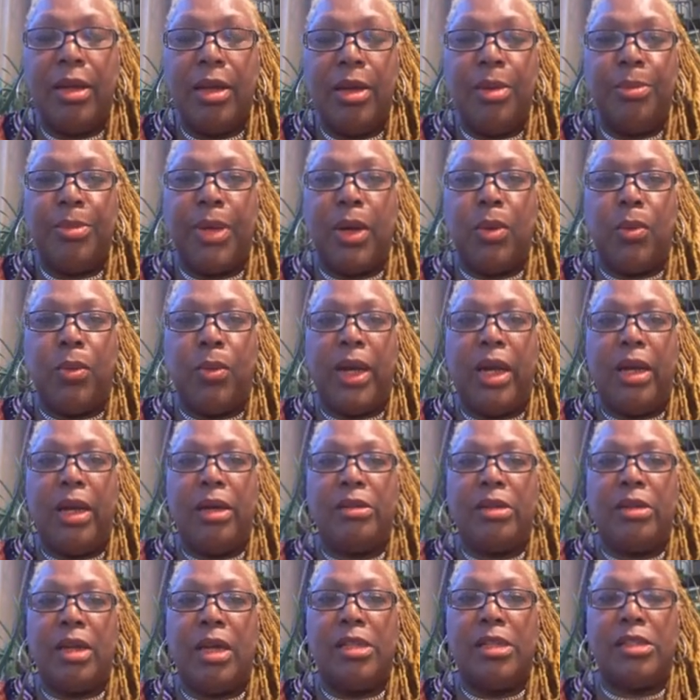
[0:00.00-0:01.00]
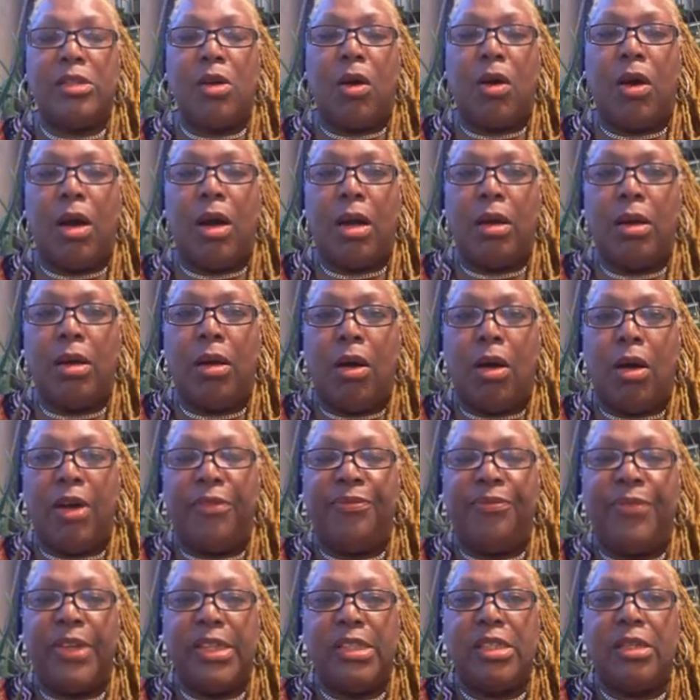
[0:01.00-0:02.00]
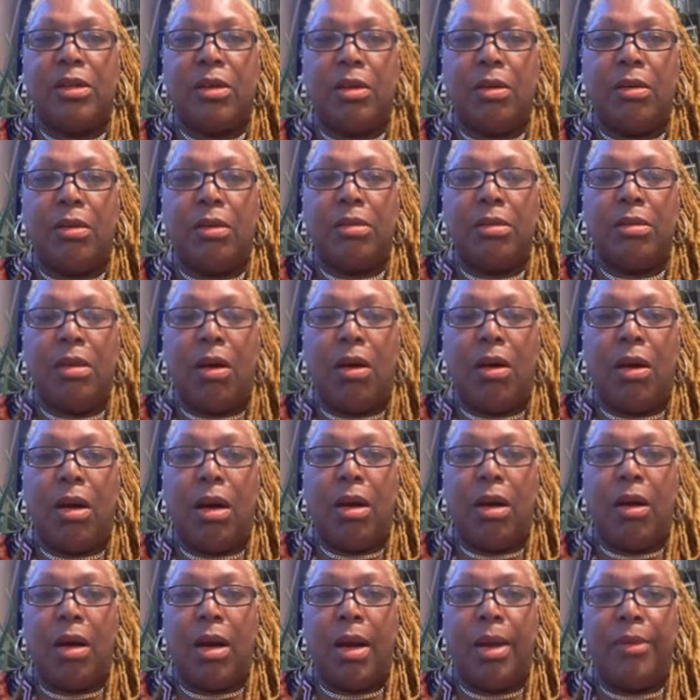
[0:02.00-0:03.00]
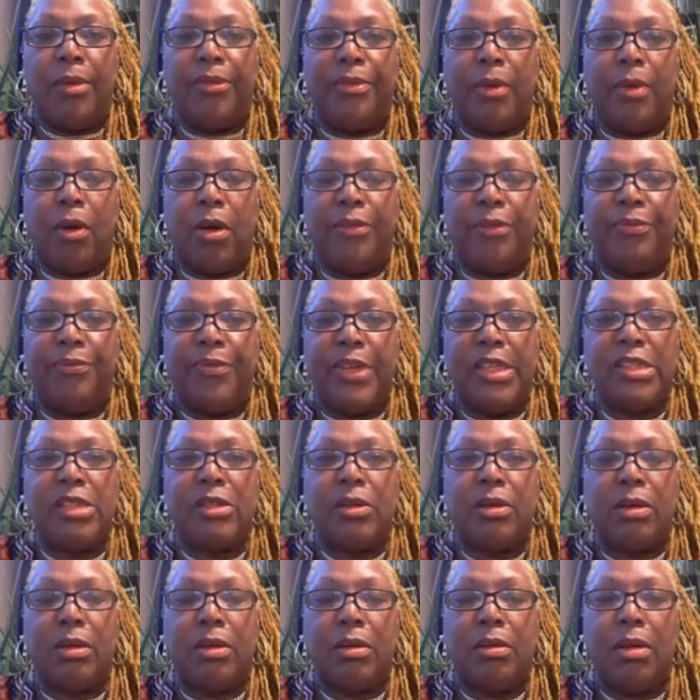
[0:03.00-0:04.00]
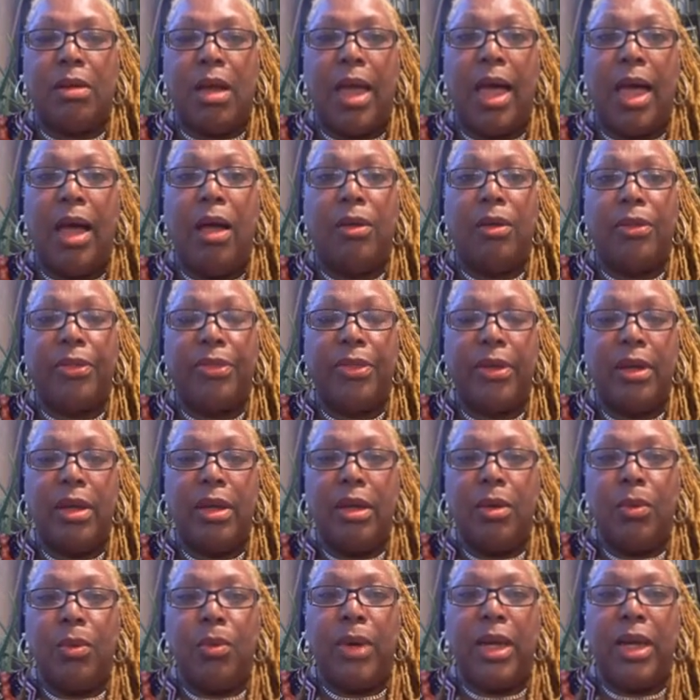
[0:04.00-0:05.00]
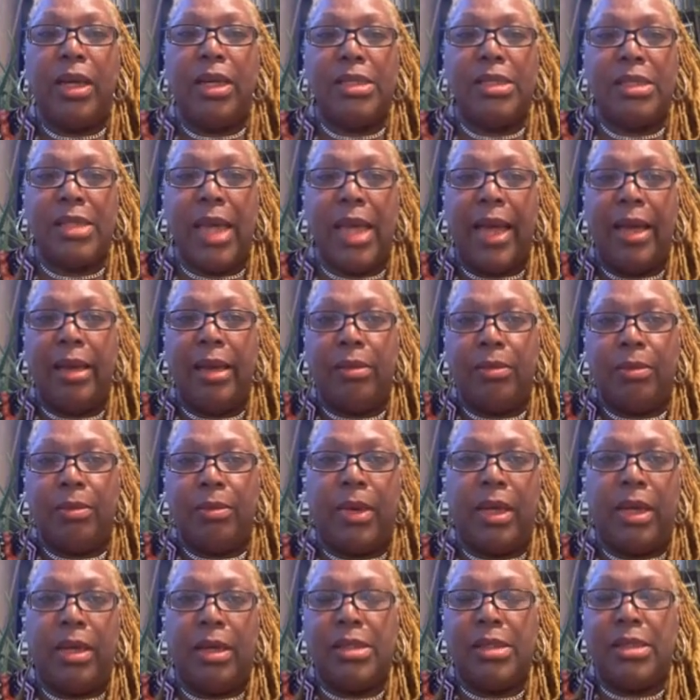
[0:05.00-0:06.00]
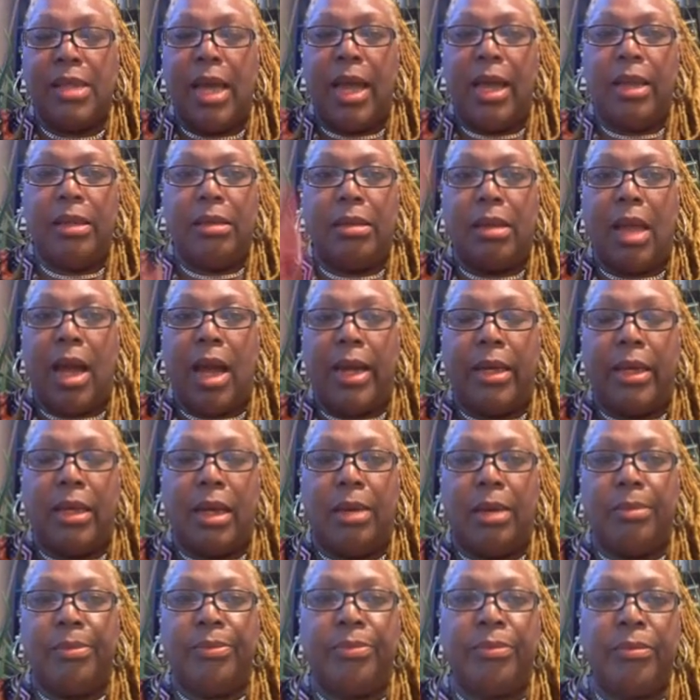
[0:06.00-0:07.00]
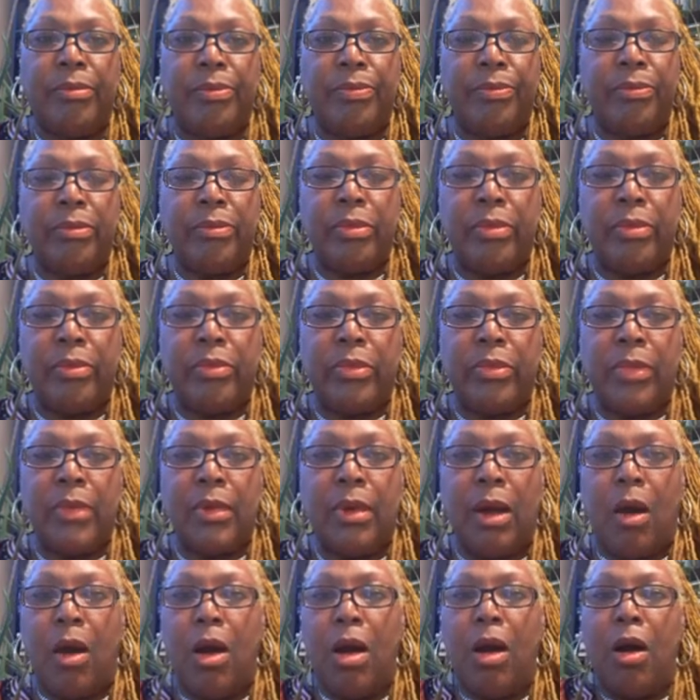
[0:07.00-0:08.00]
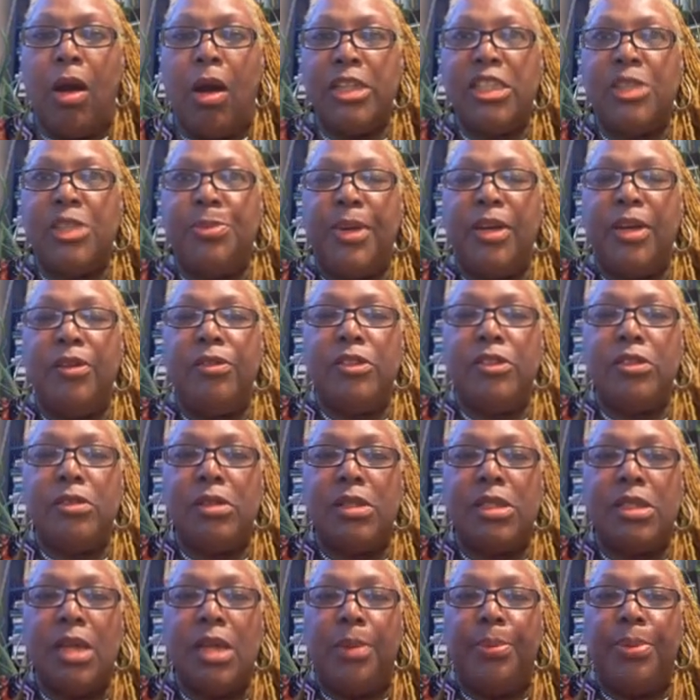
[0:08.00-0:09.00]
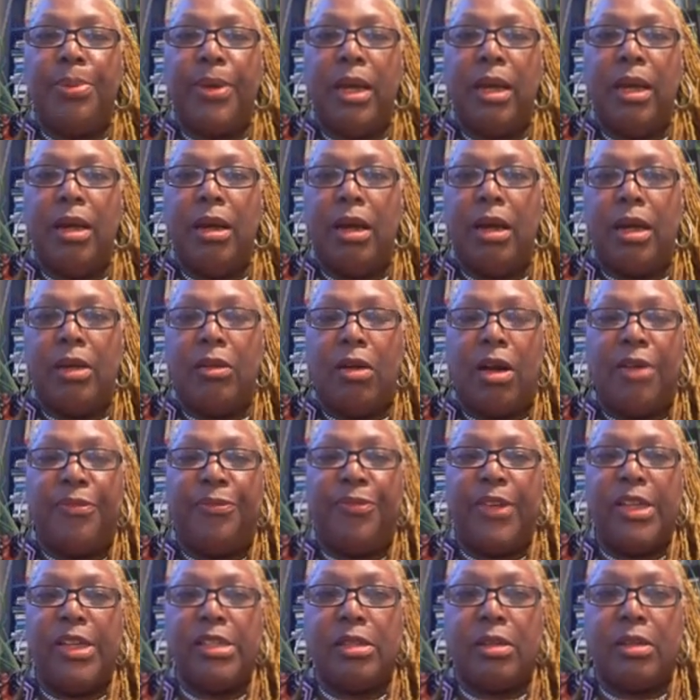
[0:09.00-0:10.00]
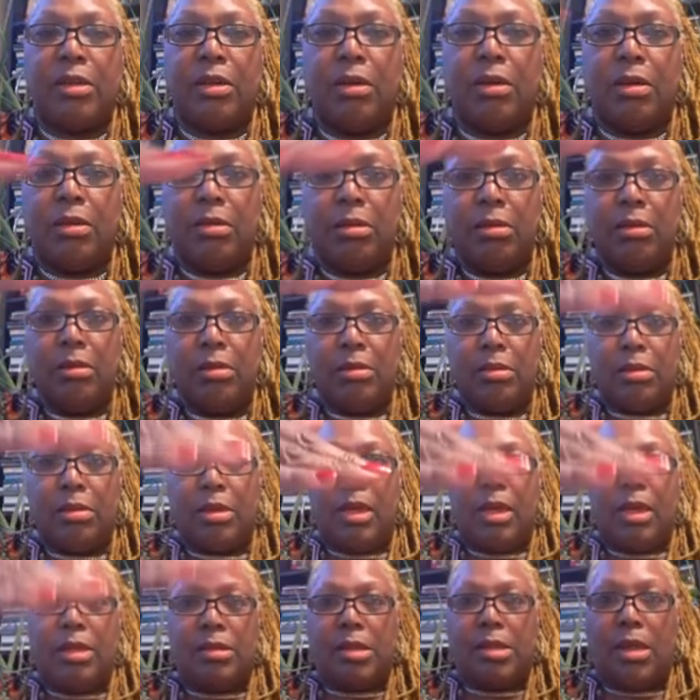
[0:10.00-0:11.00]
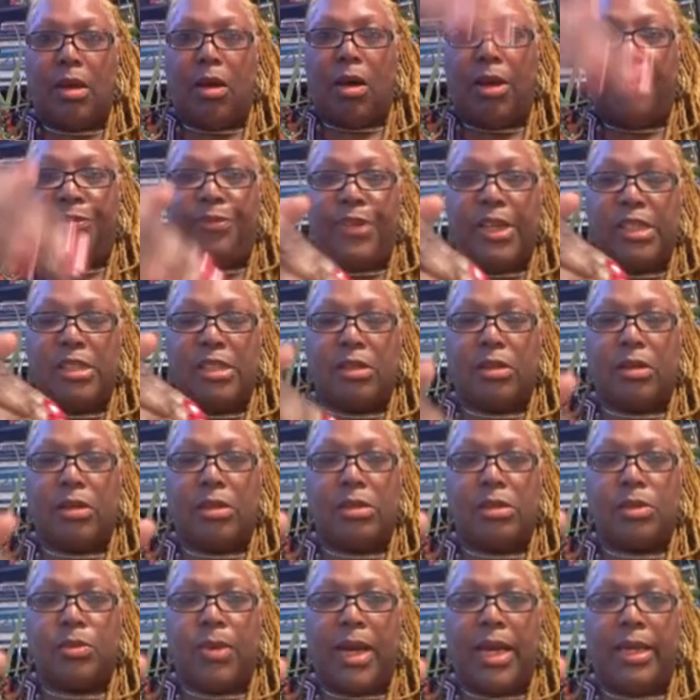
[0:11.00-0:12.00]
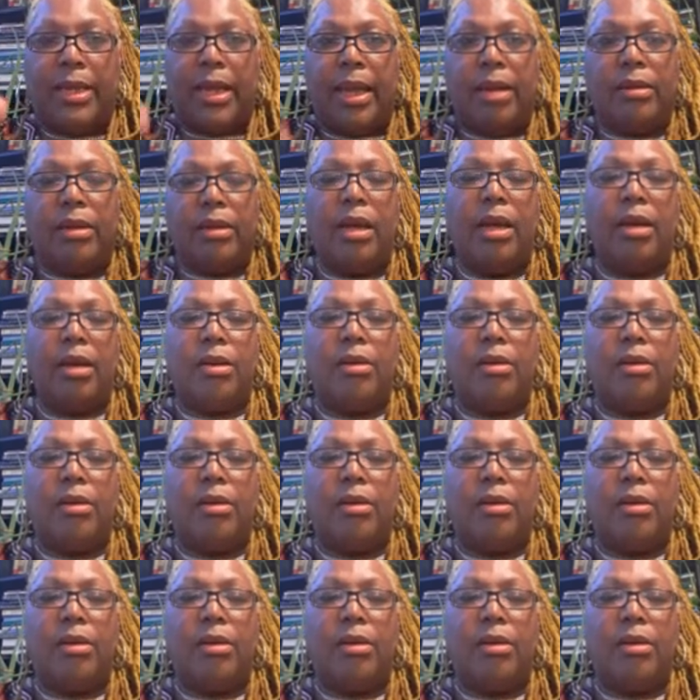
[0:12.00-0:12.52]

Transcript: but mm-hmm. where does our our physical our, our our physical health where does that where does that line up Right. Our, our spiritual is up here and our physical, can't see, our physical is way yeah. down here.